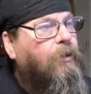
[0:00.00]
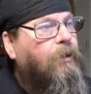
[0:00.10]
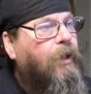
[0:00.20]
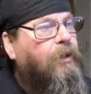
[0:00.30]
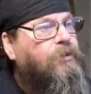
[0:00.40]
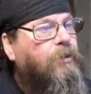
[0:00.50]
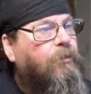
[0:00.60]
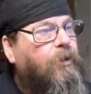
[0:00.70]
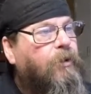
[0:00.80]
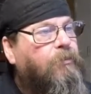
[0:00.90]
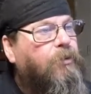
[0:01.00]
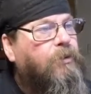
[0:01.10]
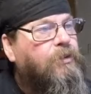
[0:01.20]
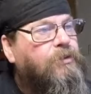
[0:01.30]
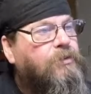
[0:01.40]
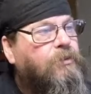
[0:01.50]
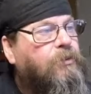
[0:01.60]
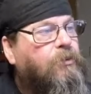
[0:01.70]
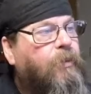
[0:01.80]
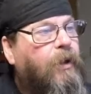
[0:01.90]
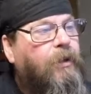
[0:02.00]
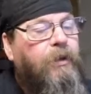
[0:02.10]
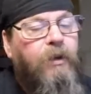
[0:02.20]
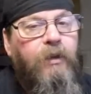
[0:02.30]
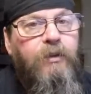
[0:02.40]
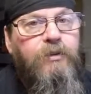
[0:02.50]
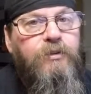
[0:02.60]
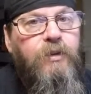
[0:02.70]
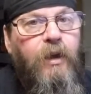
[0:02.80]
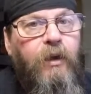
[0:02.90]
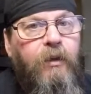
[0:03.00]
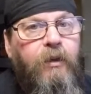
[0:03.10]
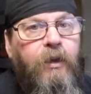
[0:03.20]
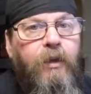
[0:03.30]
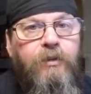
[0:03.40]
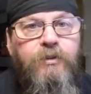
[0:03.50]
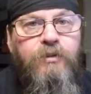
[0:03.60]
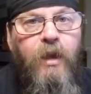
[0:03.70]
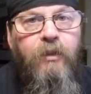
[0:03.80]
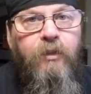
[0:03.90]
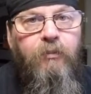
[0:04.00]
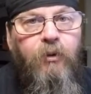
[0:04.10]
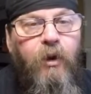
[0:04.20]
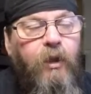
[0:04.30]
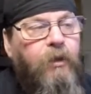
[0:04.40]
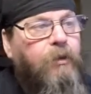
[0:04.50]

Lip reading: Actually, we're going to put this screw back in on this side and set the brake.